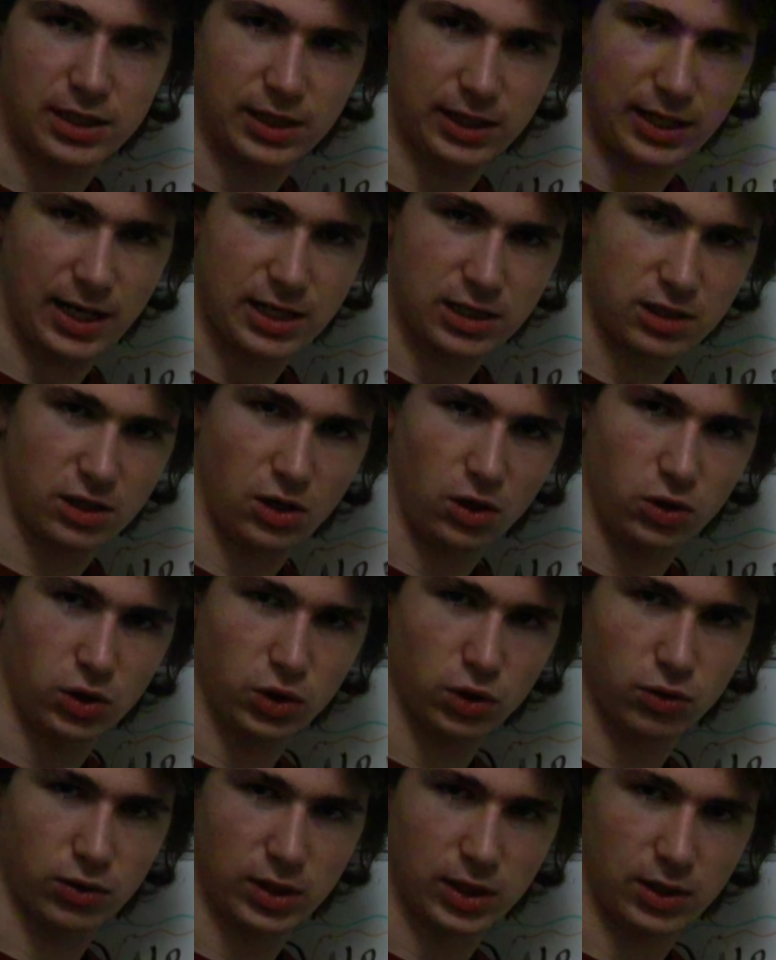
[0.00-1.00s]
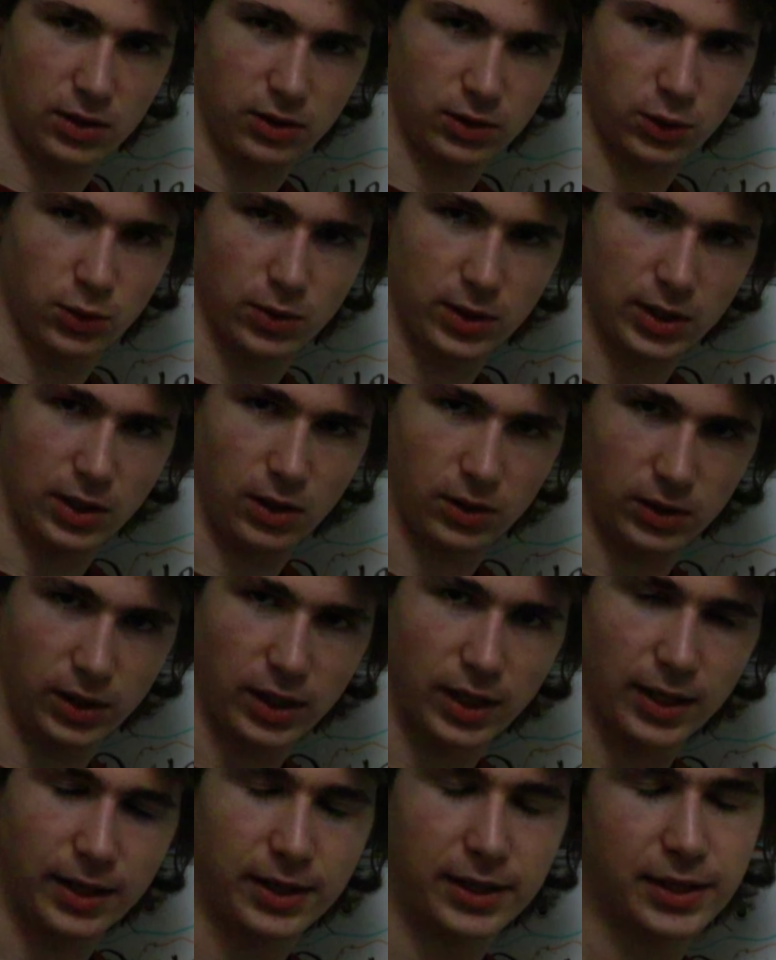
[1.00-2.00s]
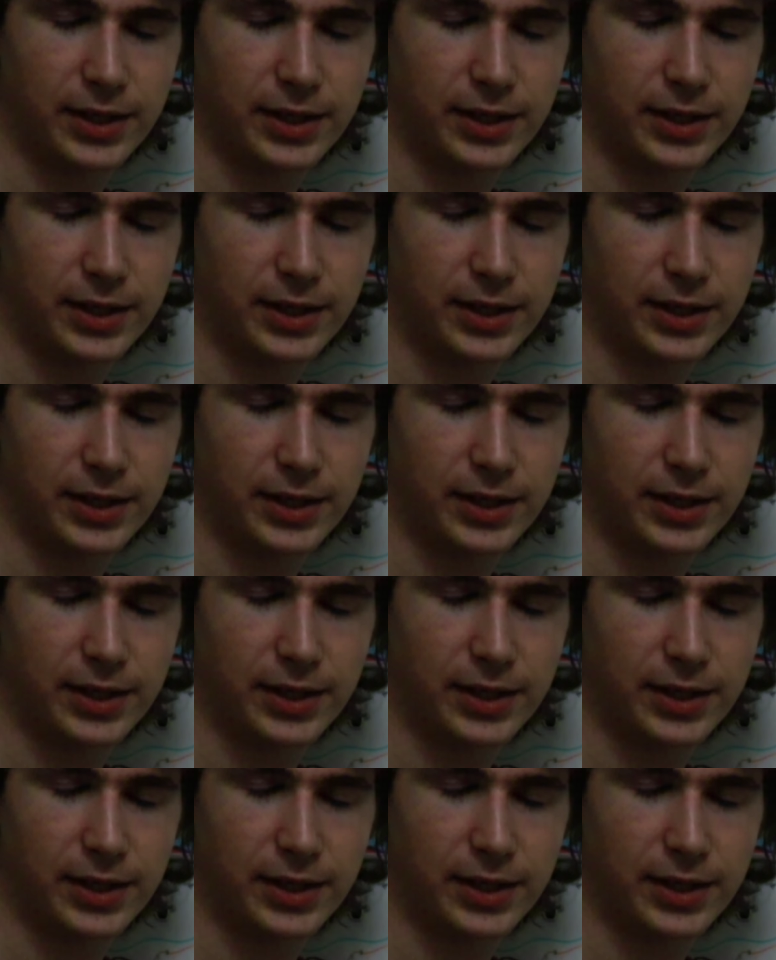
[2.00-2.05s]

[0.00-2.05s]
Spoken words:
it gets longer and longer and longer.